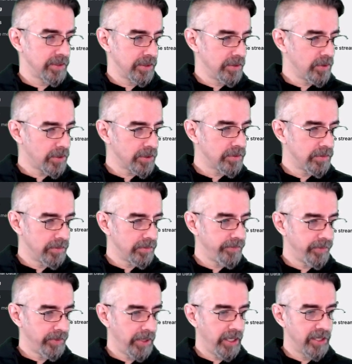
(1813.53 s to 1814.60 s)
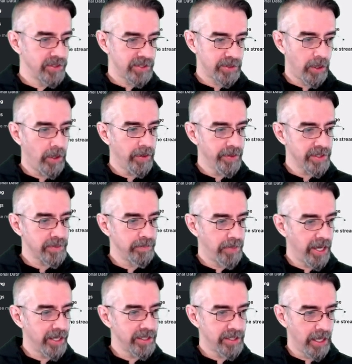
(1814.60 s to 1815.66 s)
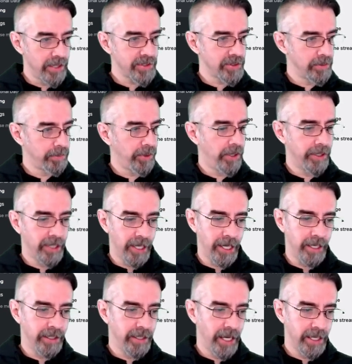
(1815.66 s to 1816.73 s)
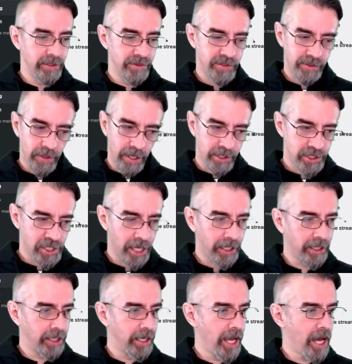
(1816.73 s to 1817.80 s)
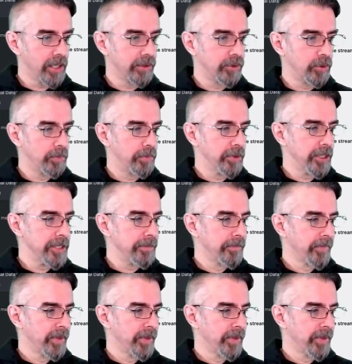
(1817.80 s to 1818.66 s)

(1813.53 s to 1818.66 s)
you could install this beta tester plugin and start checking it out a little bit.